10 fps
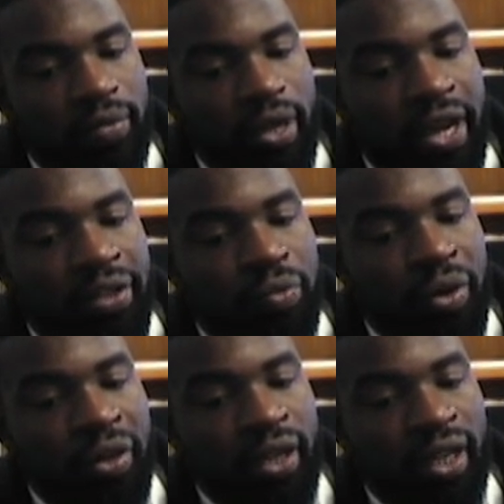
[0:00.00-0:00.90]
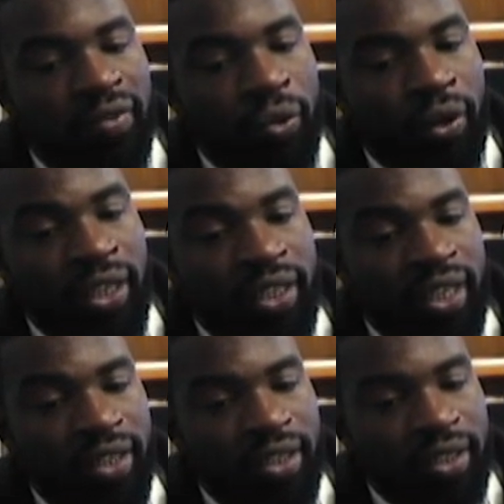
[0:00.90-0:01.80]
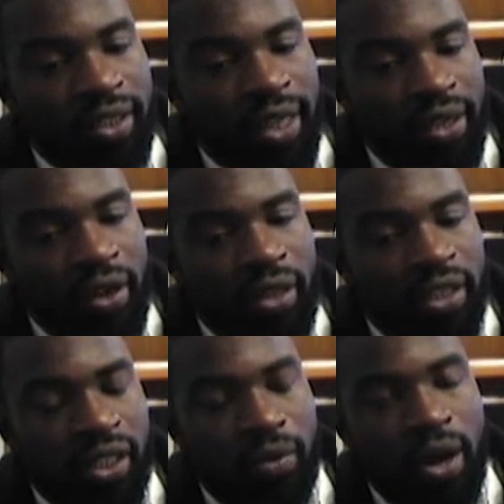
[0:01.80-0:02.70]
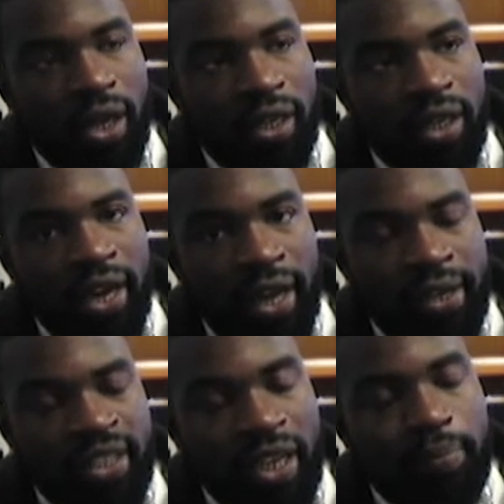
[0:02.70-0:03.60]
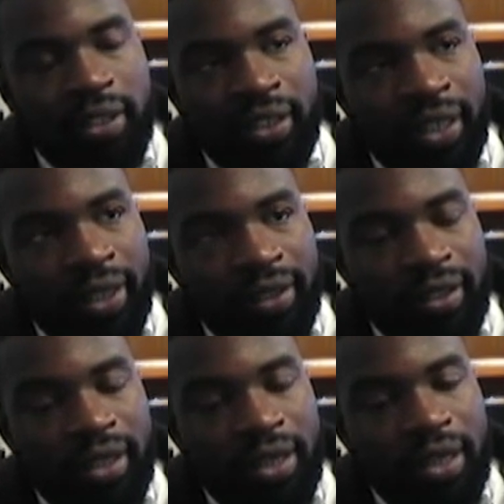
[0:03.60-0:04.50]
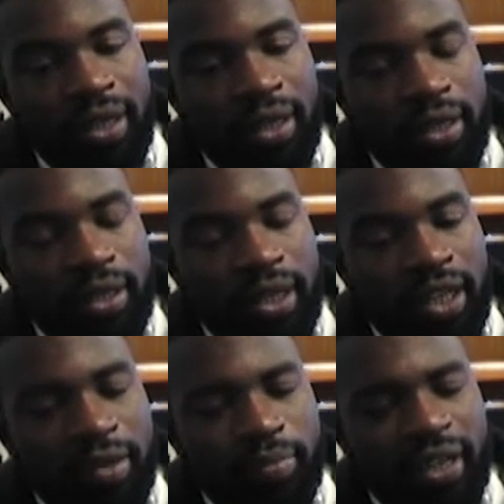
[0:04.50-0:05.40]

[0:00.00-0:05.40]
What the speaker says: and the work of organizations like Arts and Equality that has championed that.